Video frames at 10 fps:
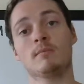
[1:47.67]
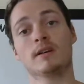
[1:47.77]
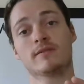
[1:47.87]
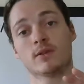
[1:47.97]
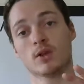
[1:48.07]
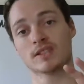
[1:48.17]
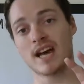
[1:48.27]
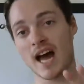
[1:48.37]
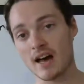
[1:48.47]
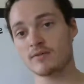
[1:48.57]
But if you looked
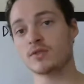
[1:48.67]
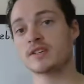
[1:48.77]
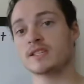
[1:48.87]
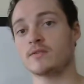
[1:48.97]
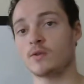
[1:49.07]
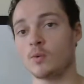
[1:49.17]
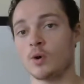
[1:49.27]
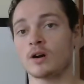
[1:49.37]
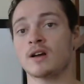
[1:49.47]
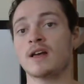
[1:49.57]
after the Civil
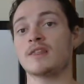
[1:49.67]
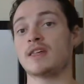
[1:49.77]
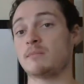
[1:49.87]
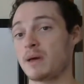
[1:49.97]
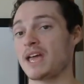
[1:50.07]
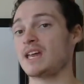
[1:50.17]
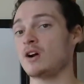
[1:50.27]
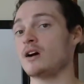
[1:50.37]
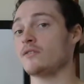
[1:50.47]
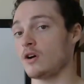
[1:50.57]
War, they paid
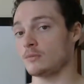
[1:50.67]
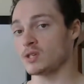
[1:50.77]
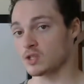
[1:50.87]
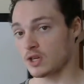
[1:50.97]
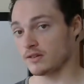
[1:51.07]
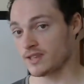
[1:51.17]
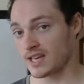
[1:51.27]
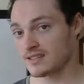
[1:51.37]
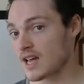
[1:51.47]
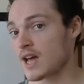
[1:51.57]
off almost all of
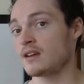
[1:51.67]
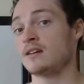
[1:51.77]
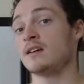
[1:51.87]
that debt.